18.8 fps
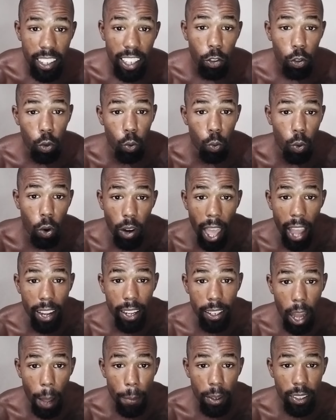seeing through world
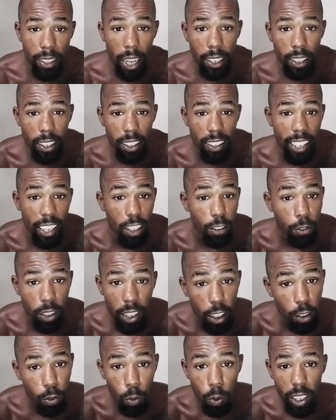economic tactics, seeing
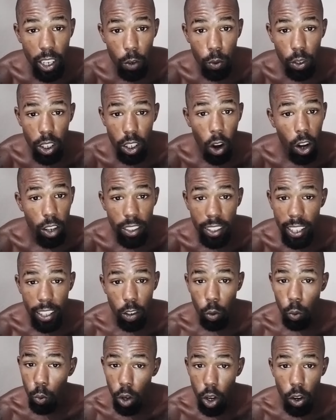things for what they really are, seeing
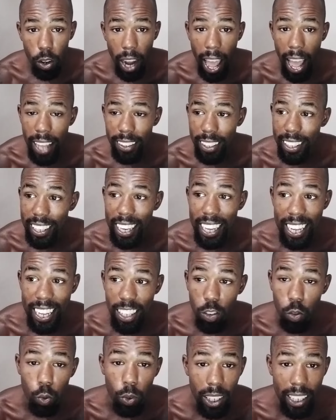the world as it
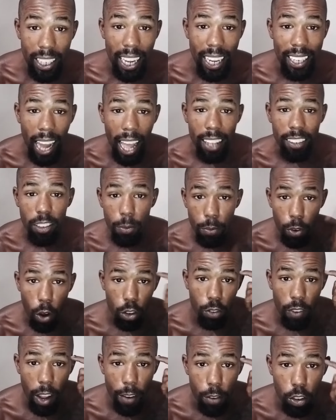is really, and not some
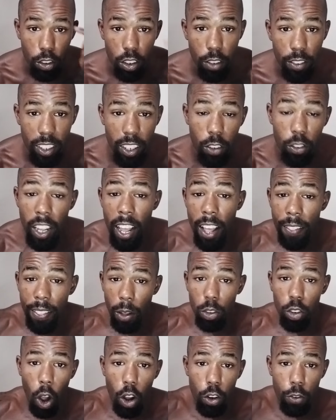falsified version of itself that
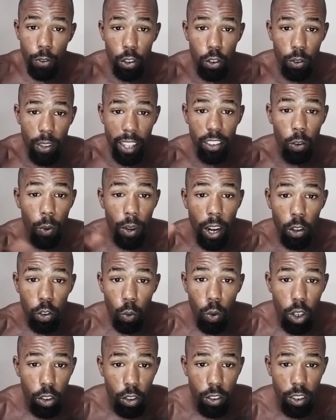was artificial that someone else
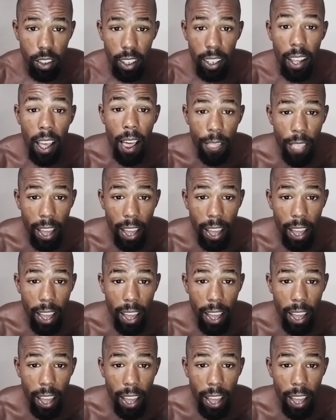wanted you to see.